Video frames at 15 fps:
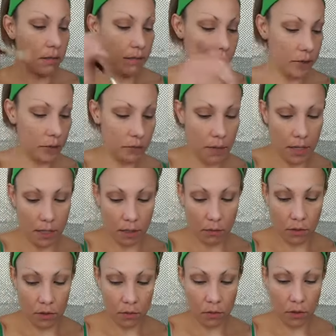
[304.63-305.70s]
the spot that I
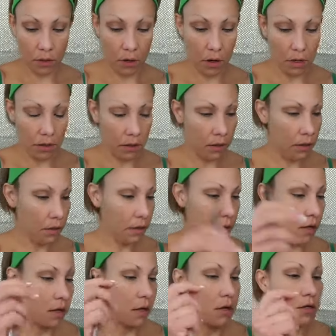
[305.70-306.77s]
want to work on.
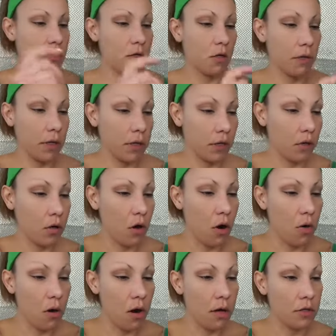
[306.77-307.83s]
So we're gonna
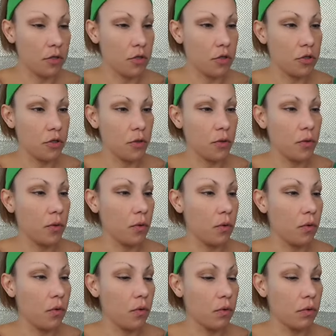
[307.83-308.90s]
go on
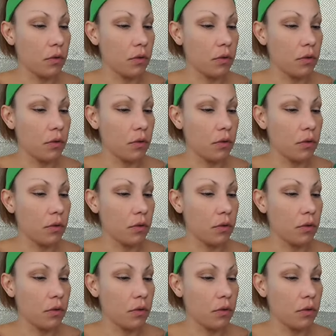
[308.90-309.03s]
to